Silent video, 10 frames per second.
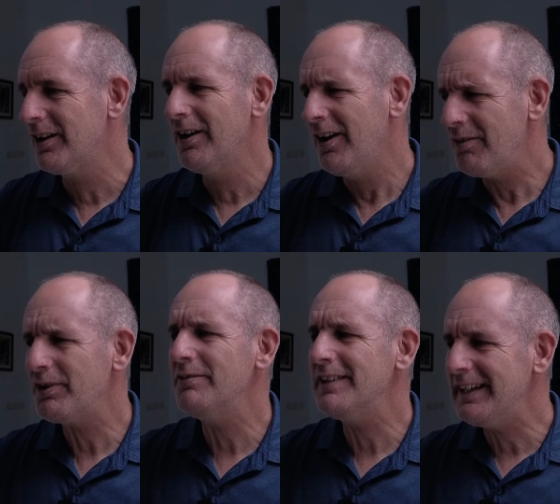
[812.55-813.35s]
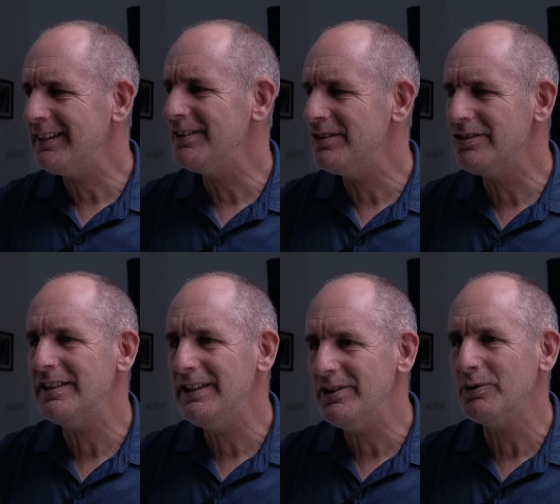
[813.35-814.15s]
in the UK, I believe. Yeah.
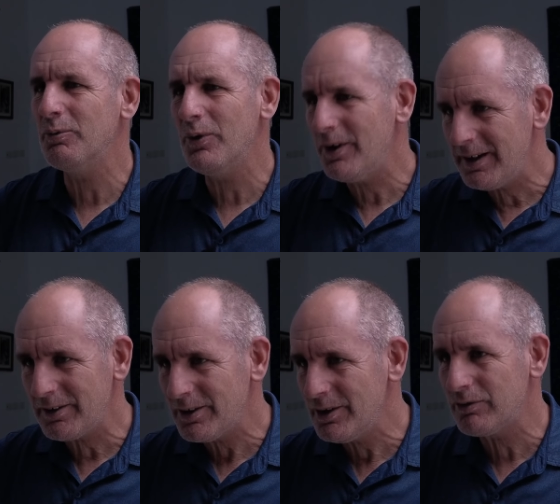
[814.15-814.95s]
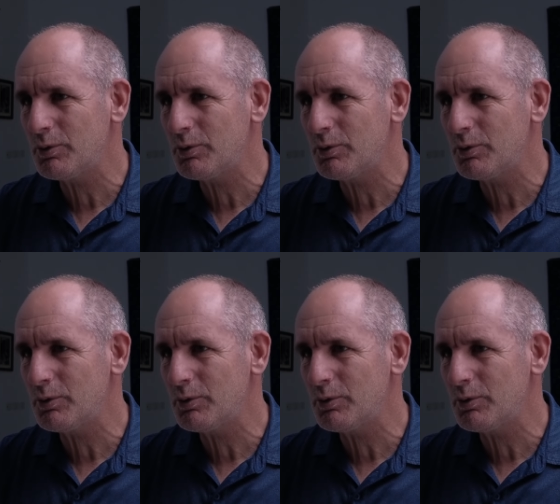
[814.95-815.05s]
And, so her first yeah. visit